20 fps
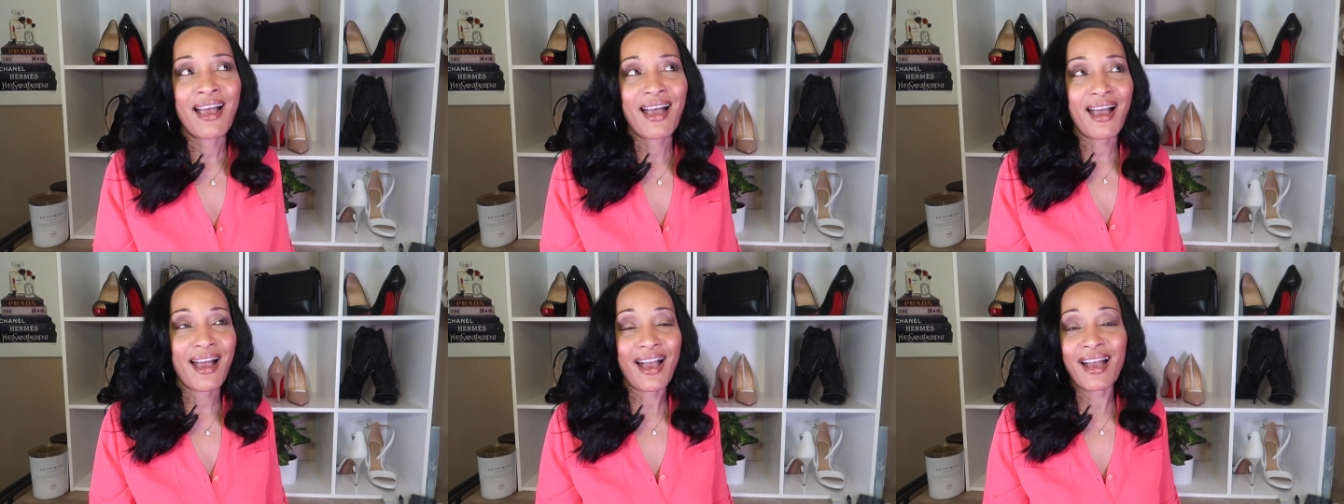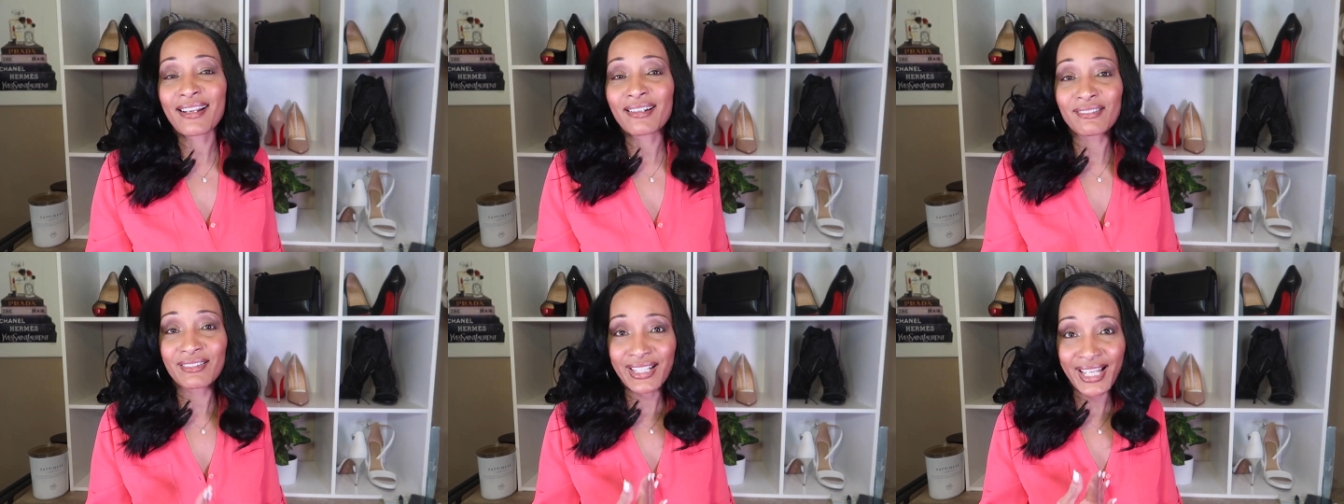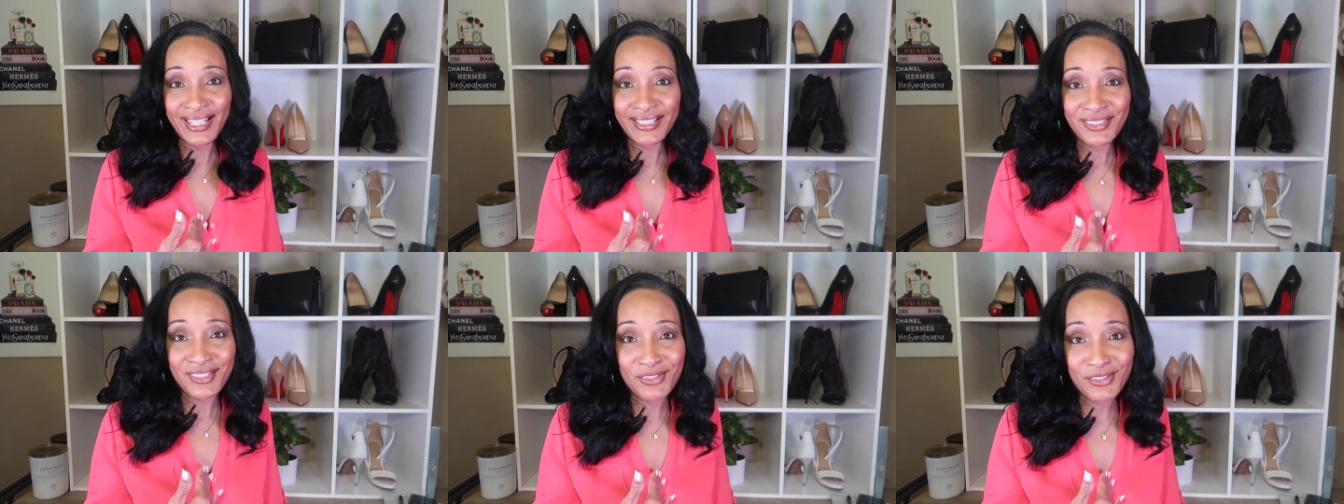I don't
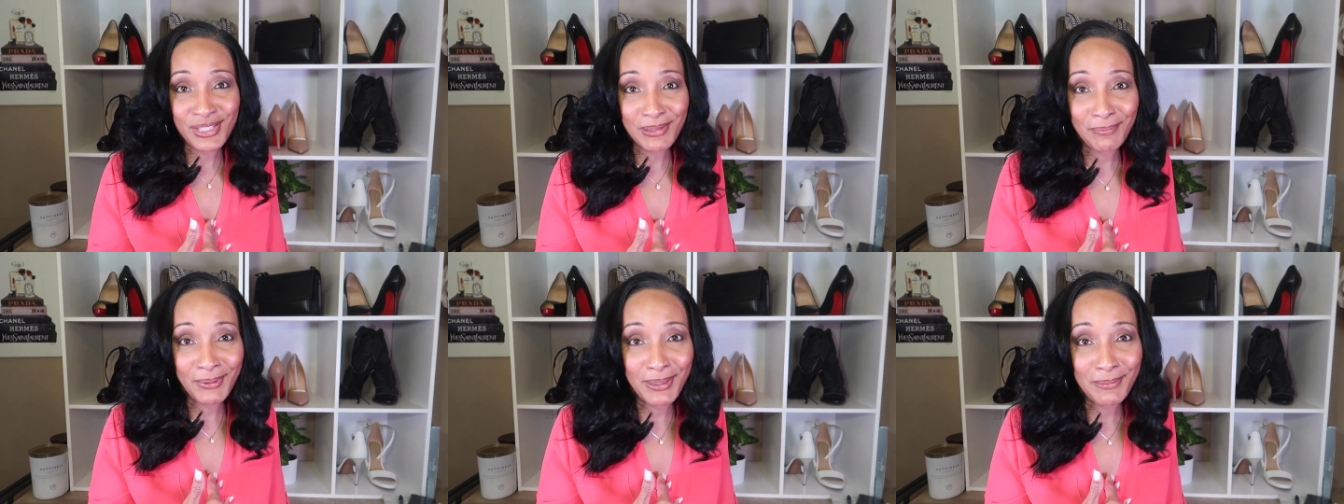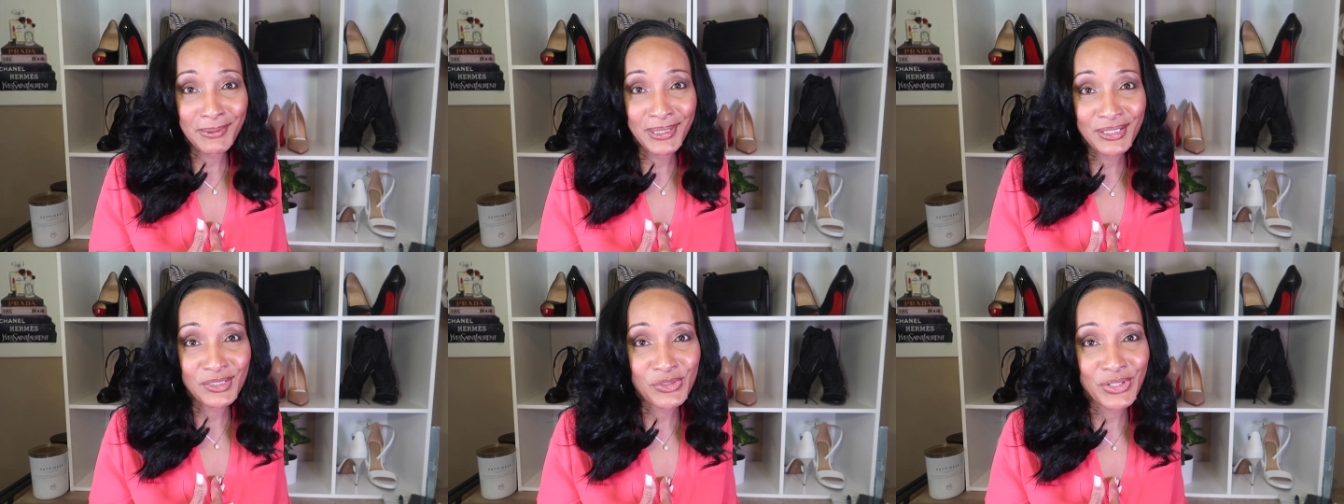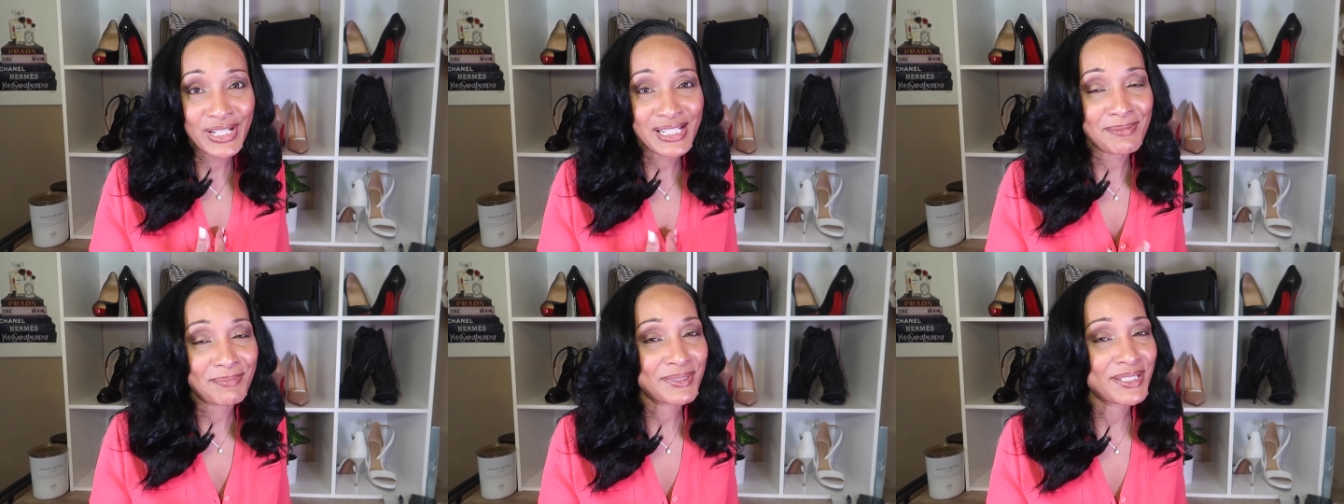like using public
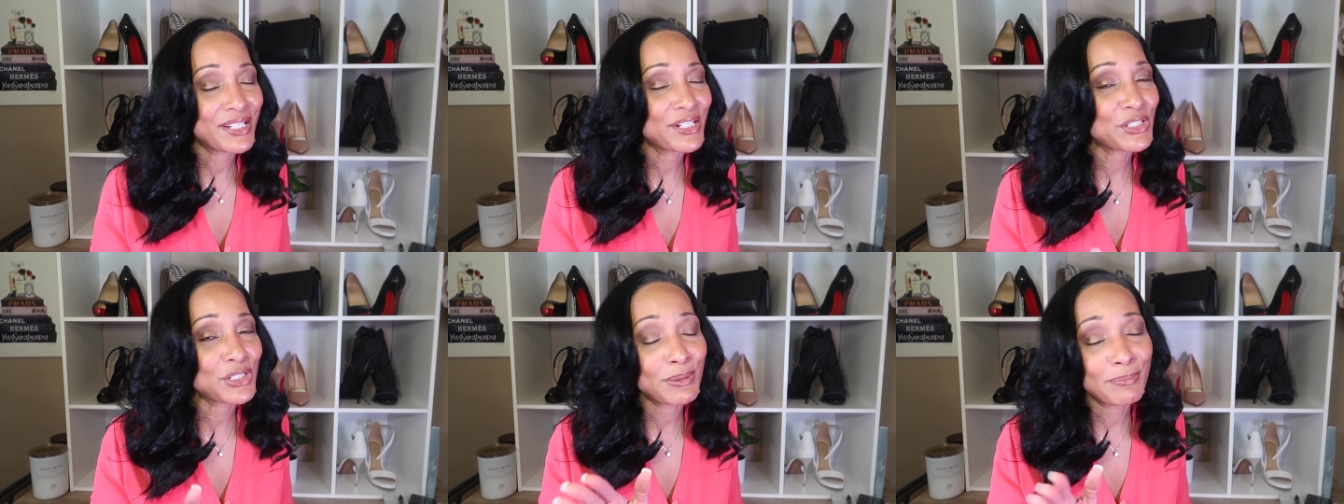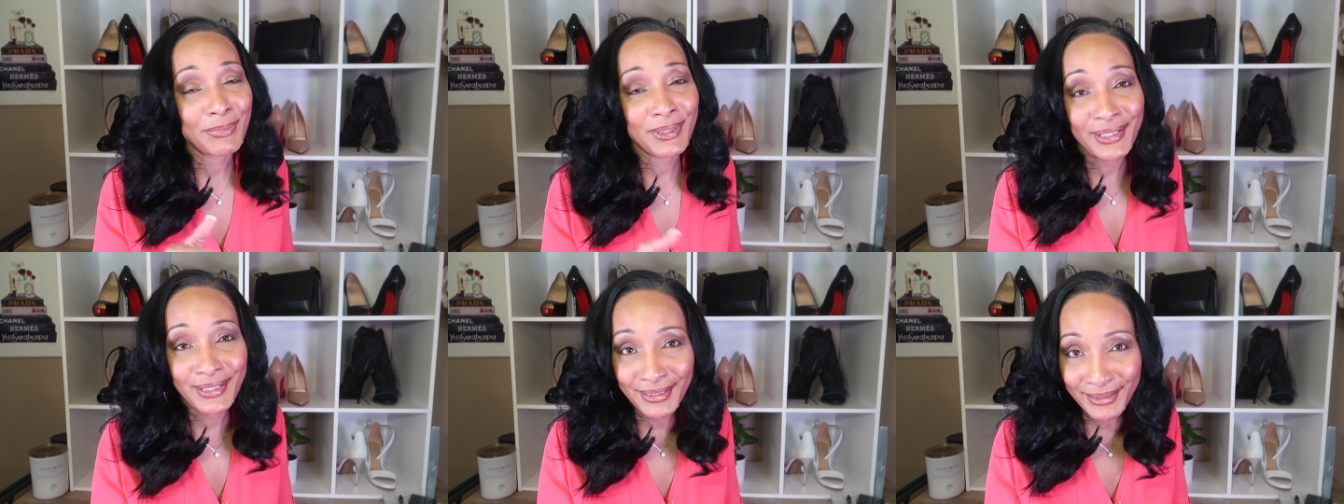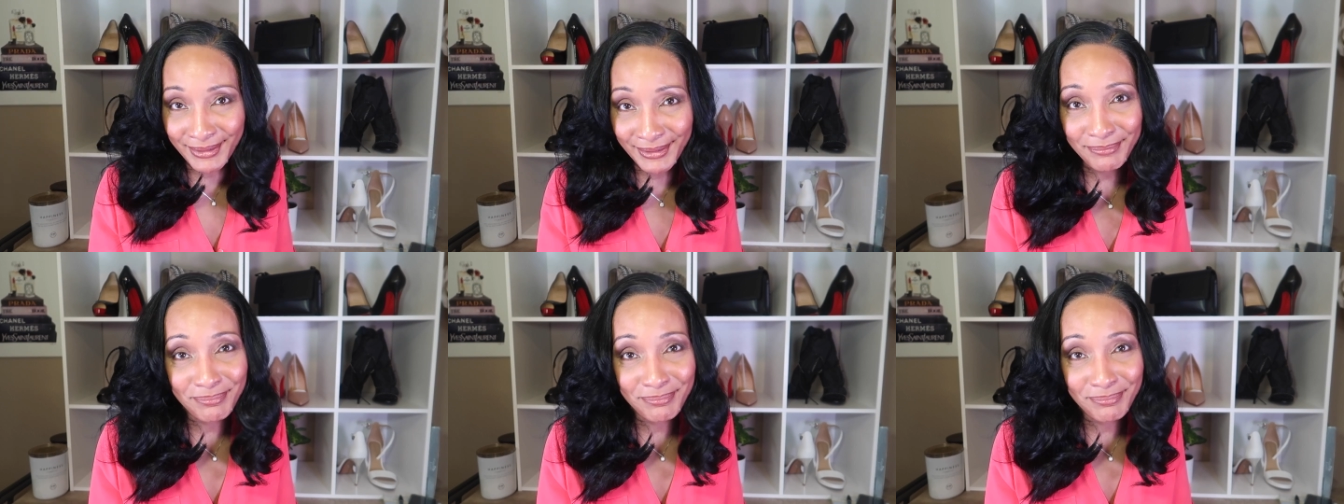transportation, but